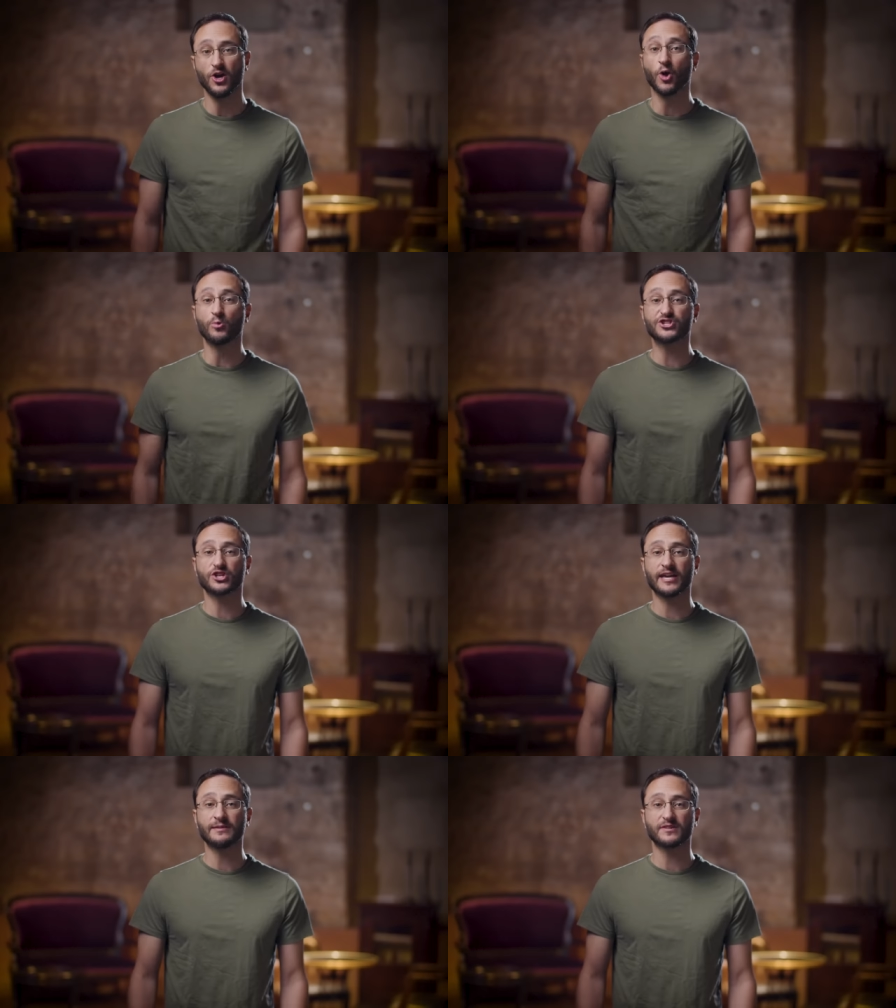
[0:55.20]
which
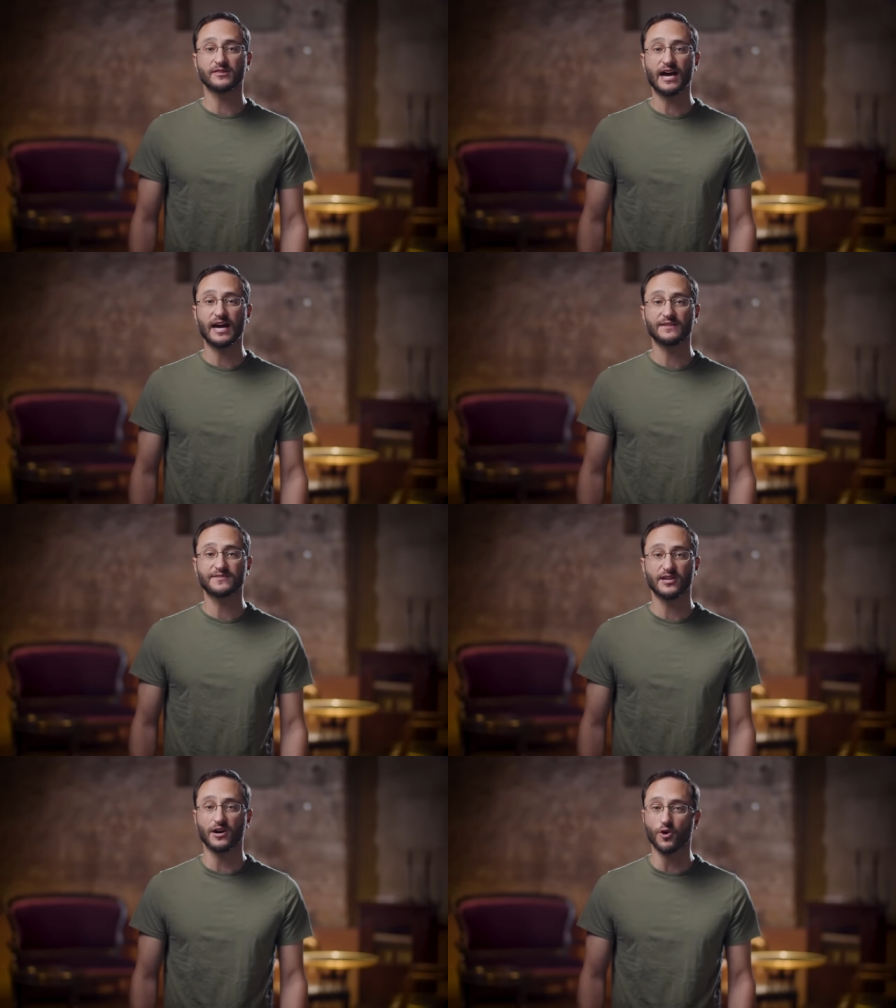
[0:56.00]
claimed the
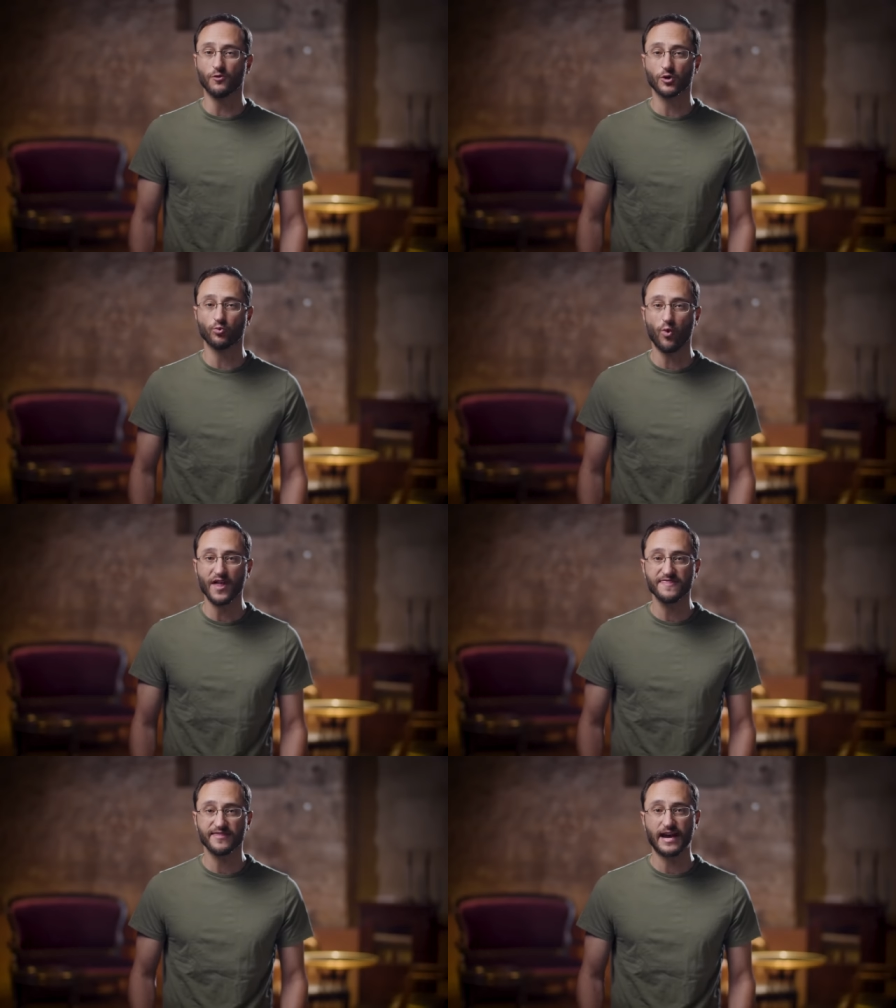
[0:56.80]
lives of over
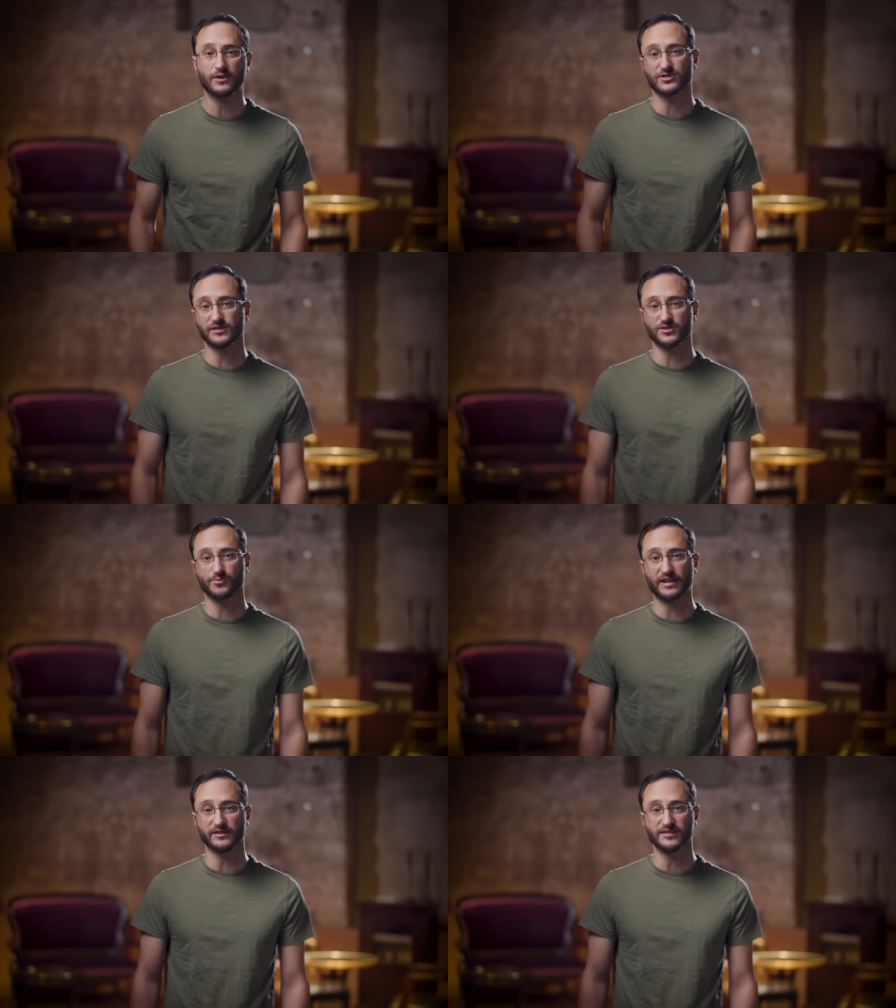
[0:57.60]
1,000
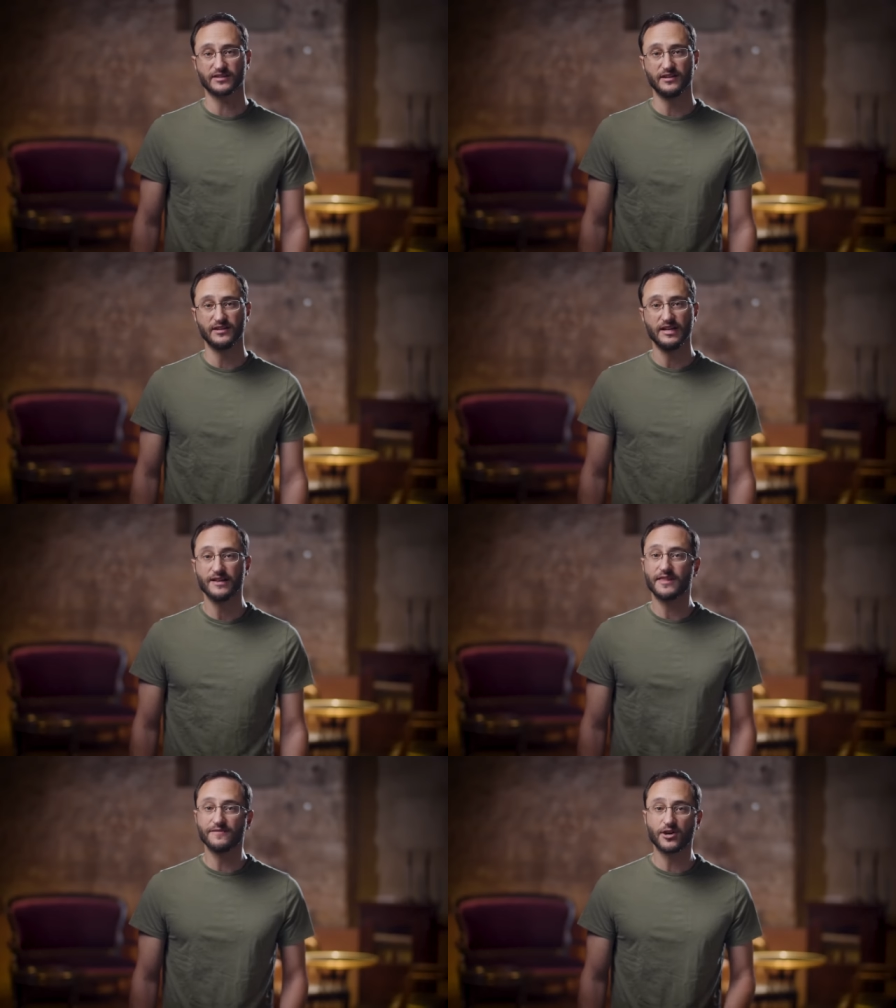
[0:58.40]
Israelis.
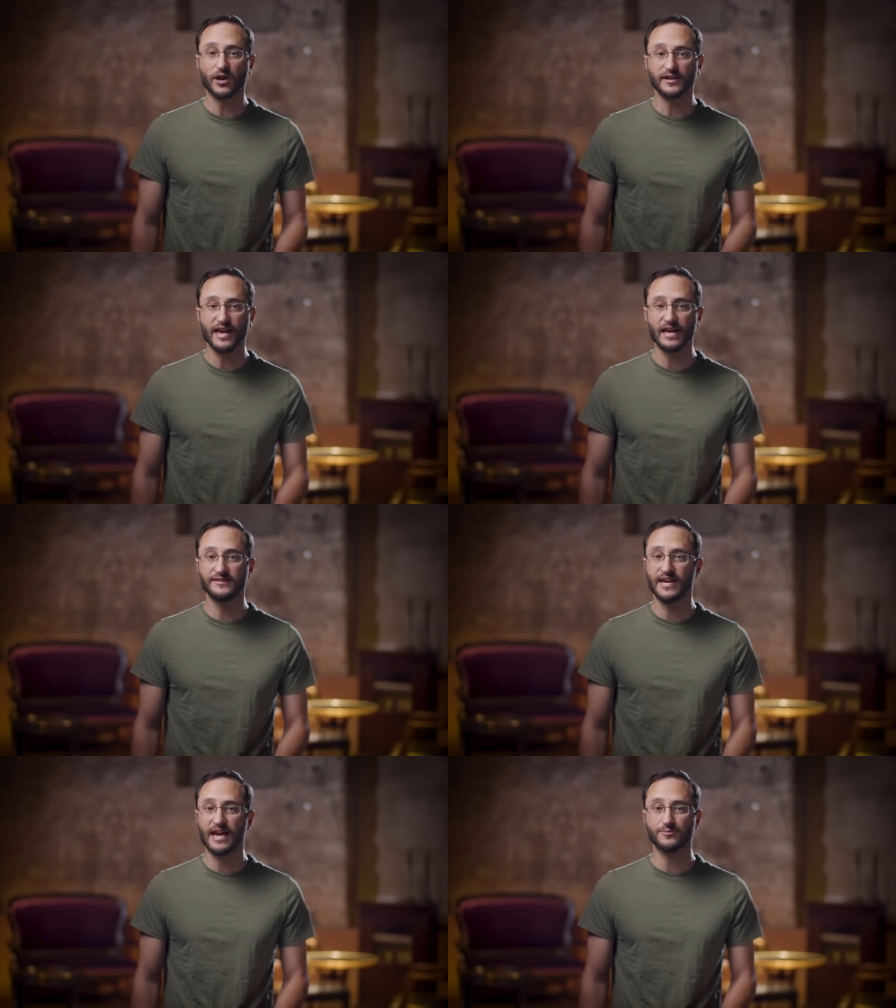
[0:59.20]
They've gone
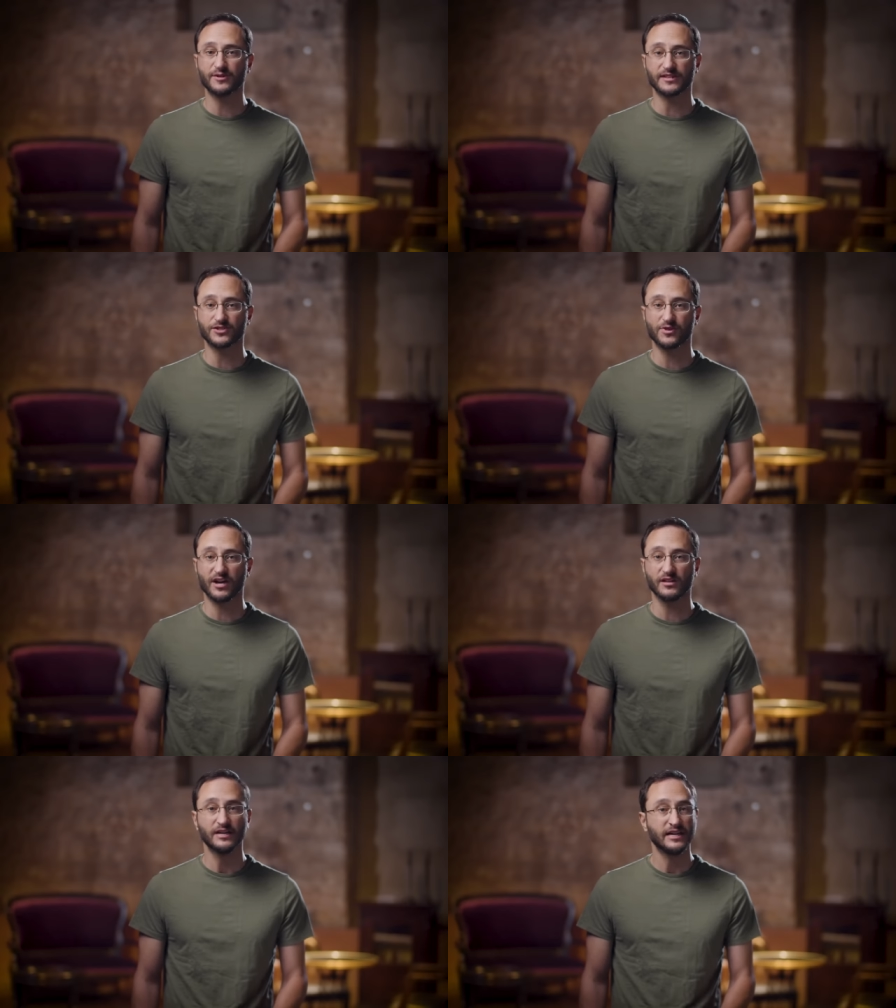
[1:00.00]
head to head with Israel